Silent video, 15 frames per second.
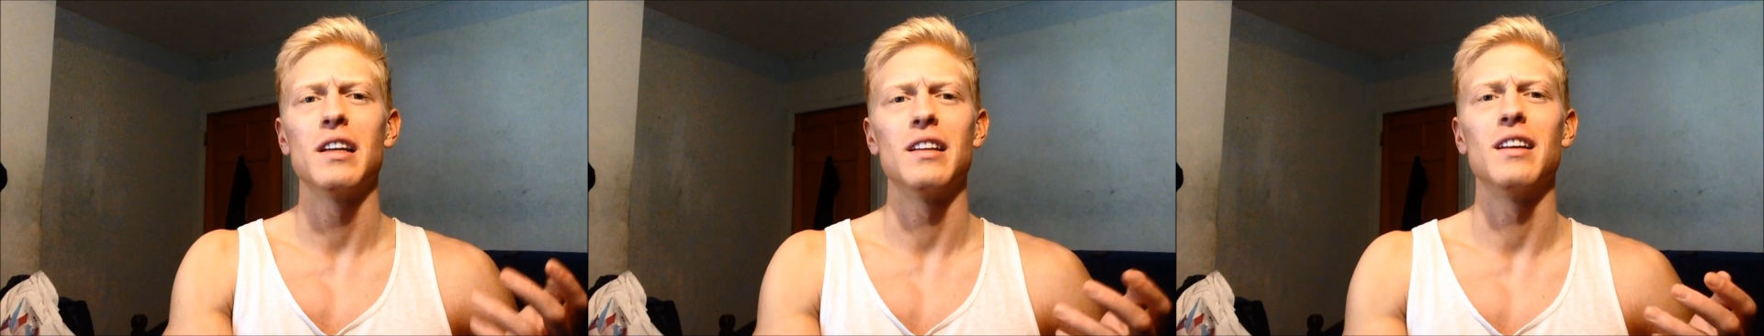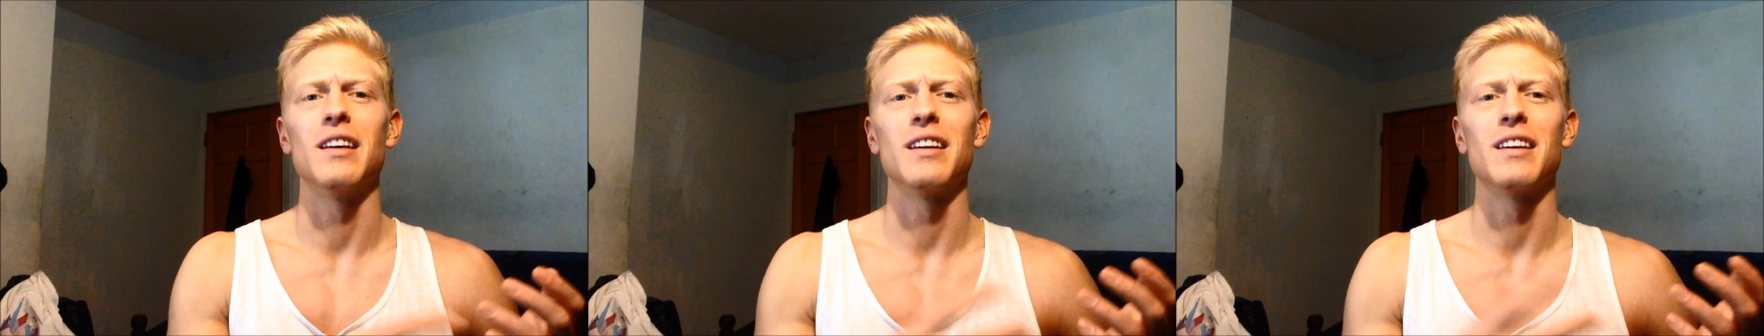
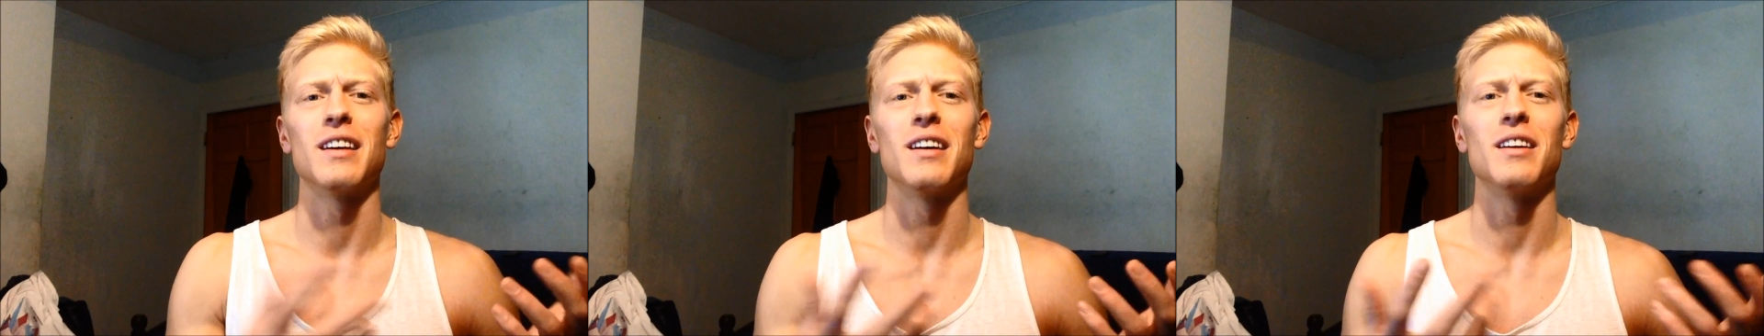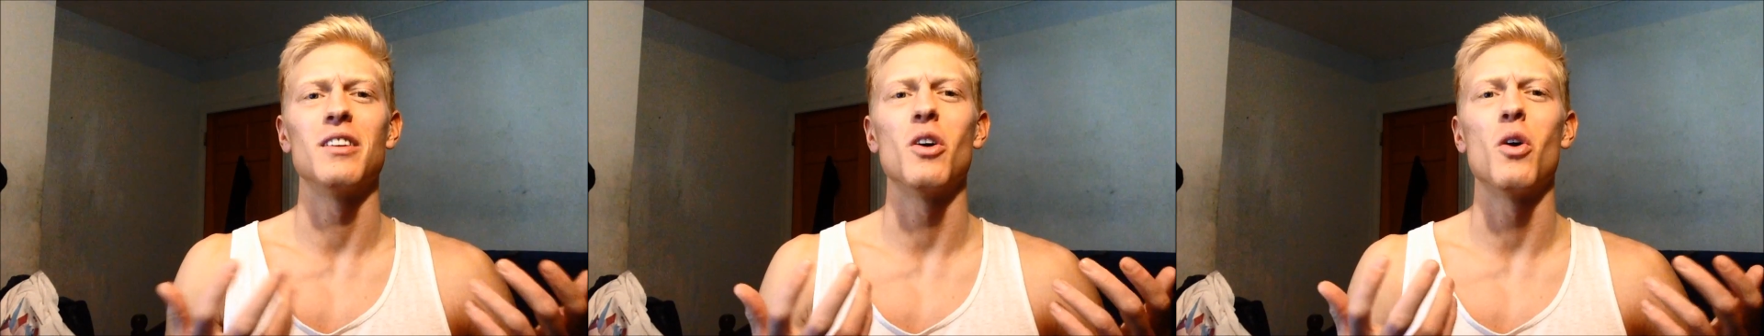like
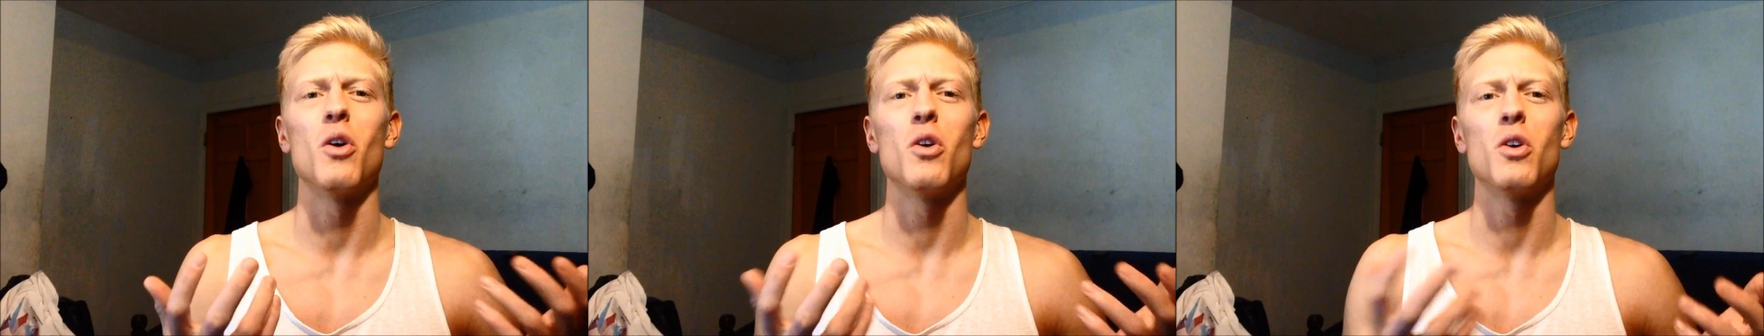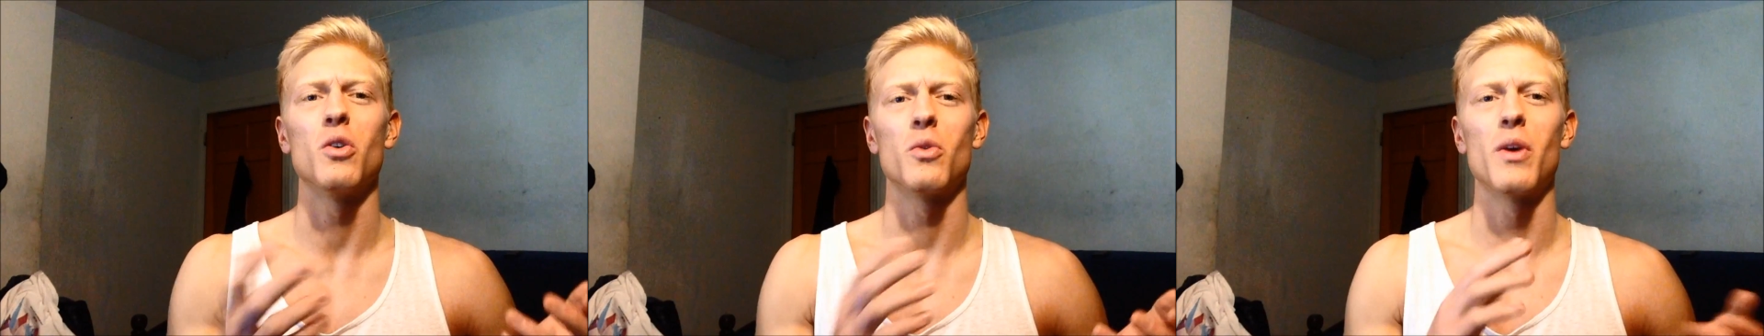the
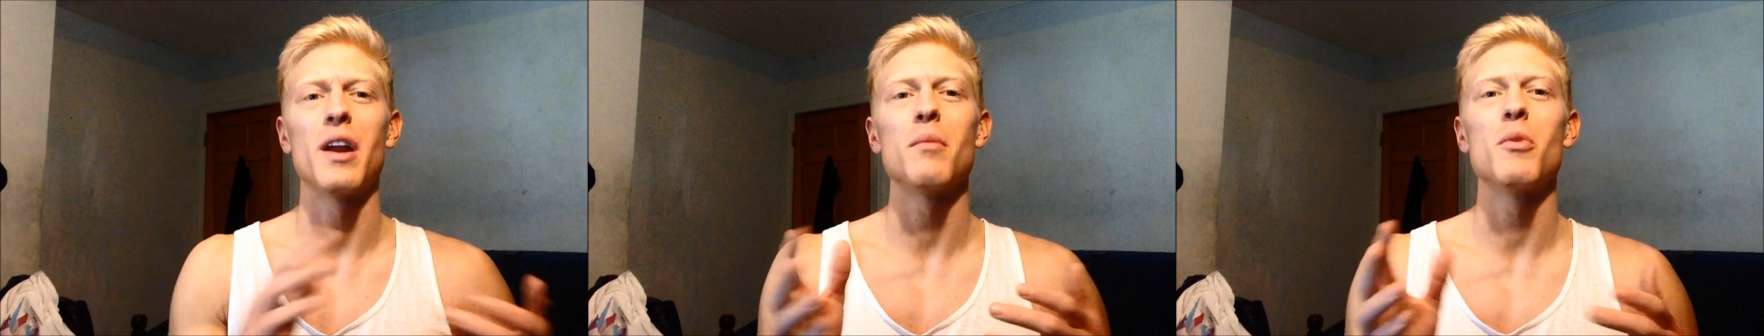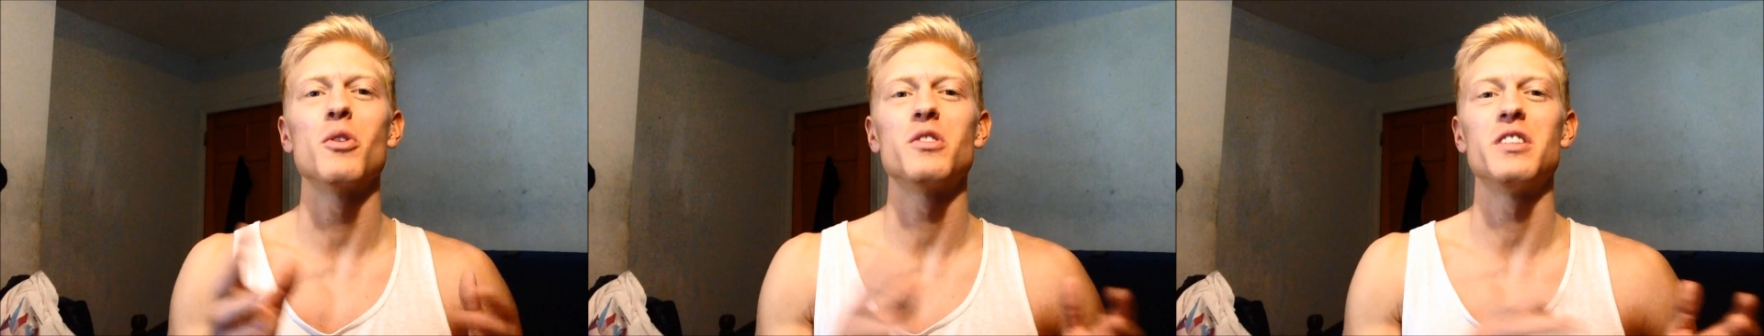whole
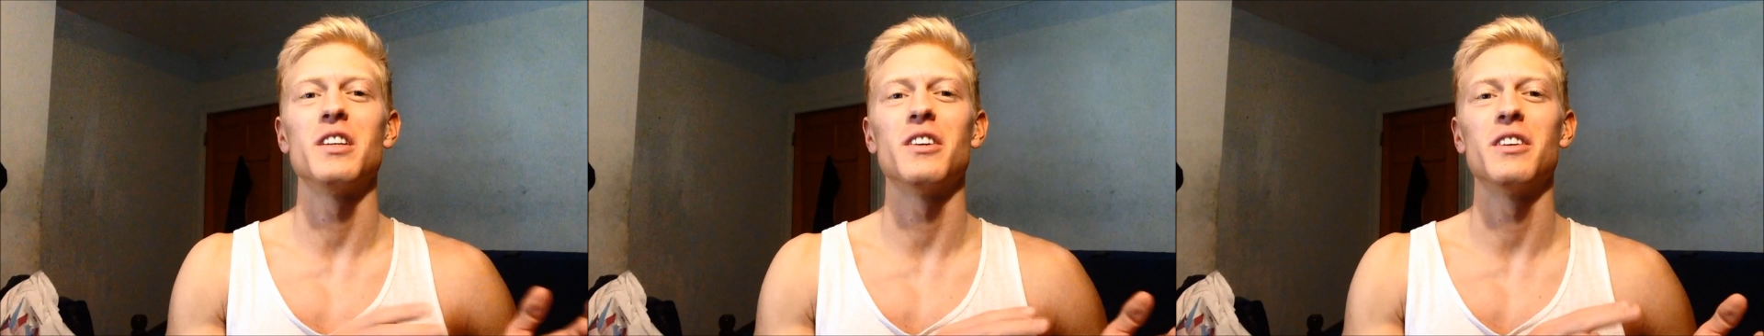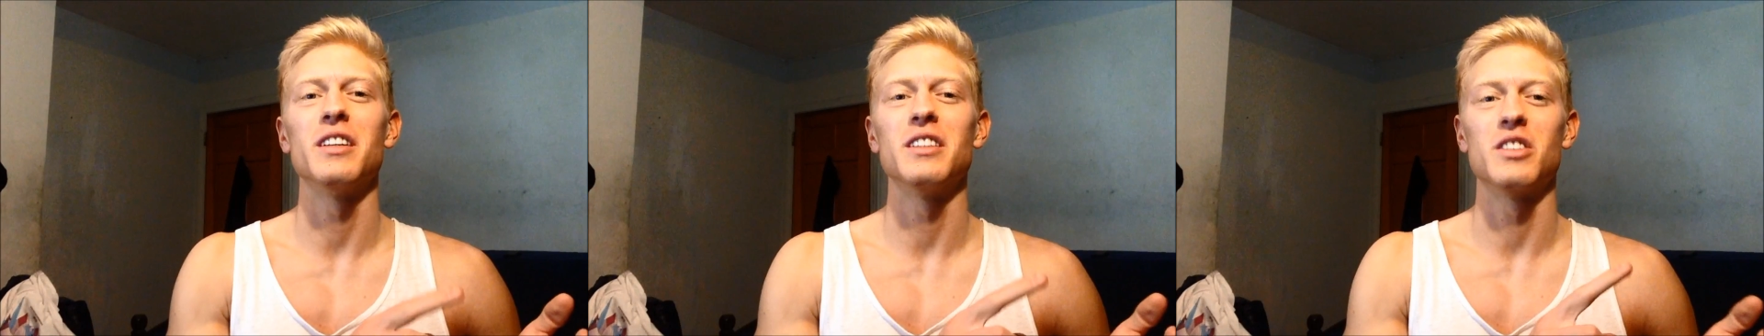Rambo
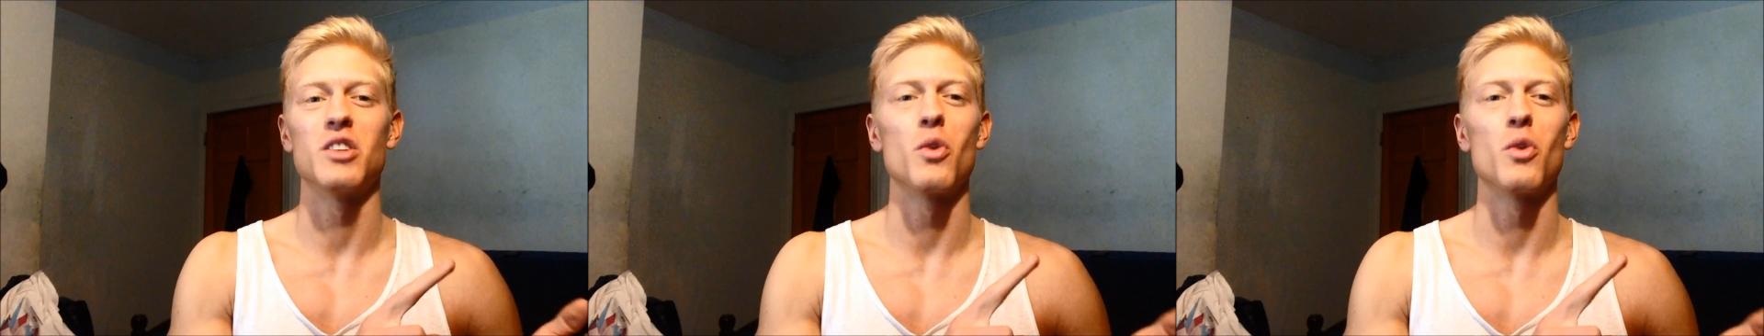series,